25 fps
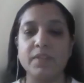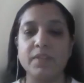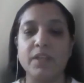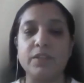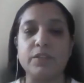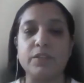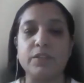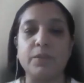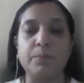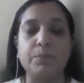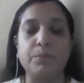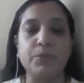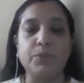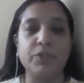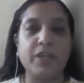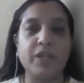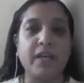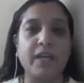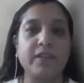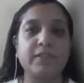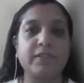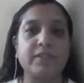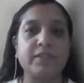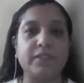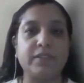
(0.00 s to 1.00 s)
the
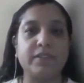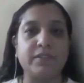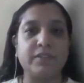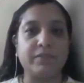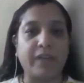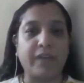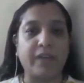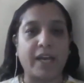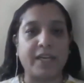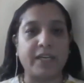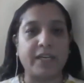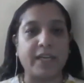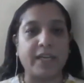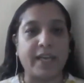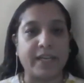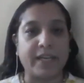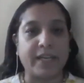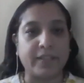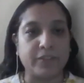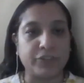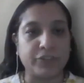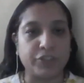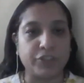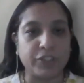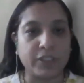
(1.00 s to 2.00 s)
Buddha's divine
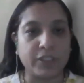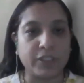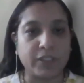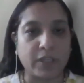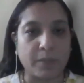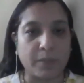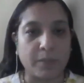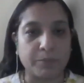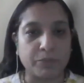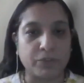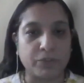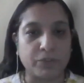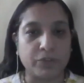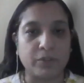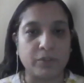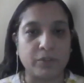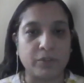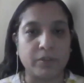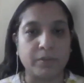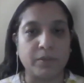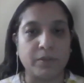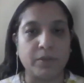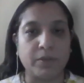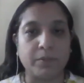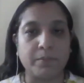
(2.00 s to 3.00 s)
energy comes
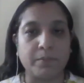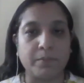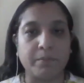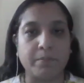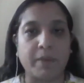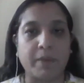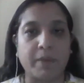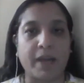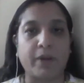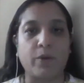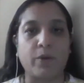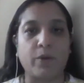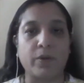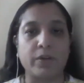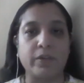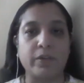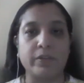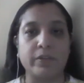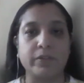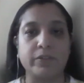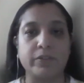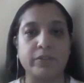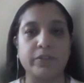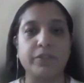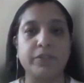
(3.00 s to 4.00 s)
back on
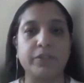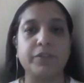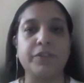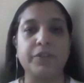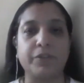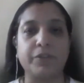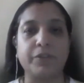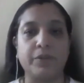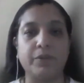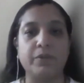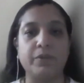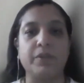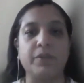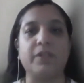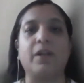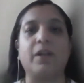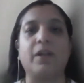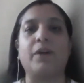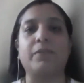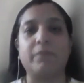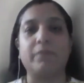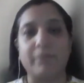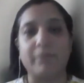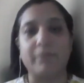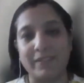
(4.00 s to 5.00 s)
earth.
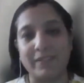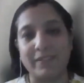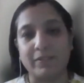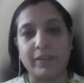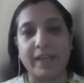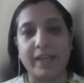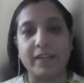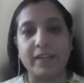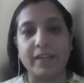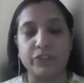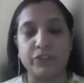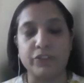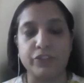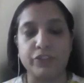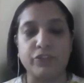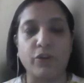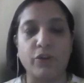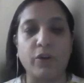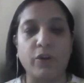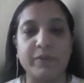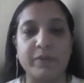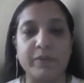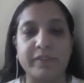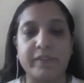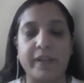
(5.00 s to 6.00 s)
His energy is
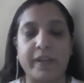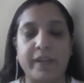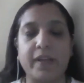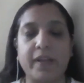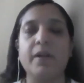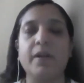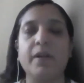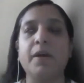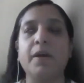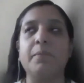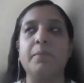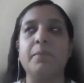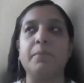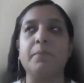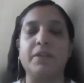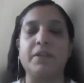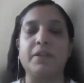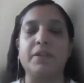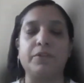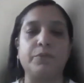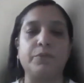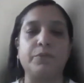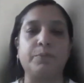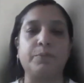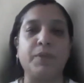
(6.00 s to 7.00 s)
always there, but
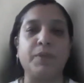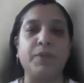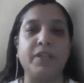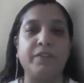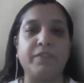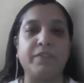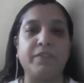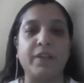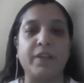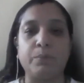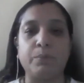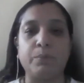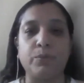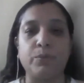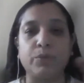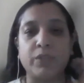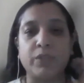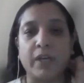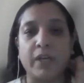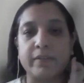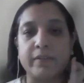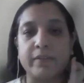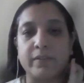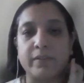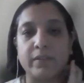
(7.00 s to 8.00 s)
it is believed that
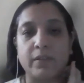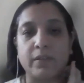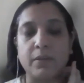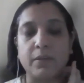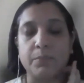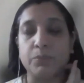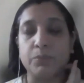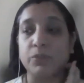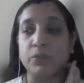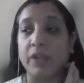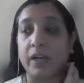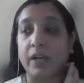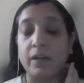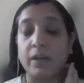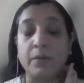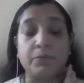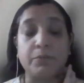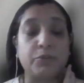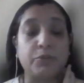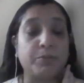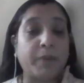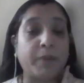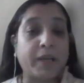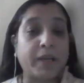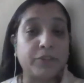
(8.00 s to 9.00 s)
Buddha
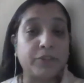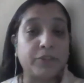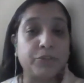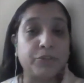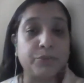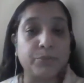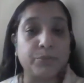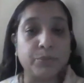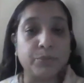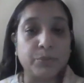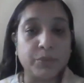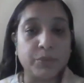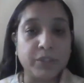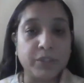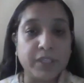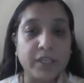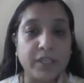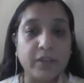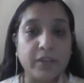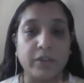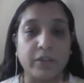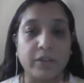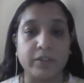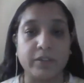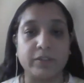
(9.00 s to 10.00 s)
comes back to the
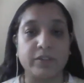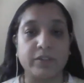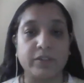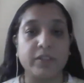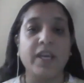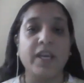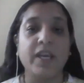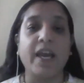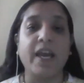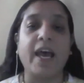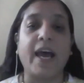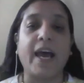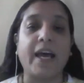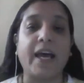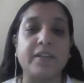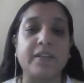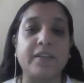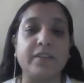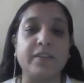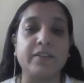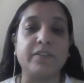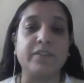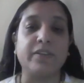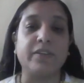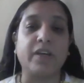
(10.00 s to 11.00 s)
earth,
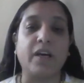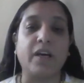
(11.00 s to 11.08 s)
and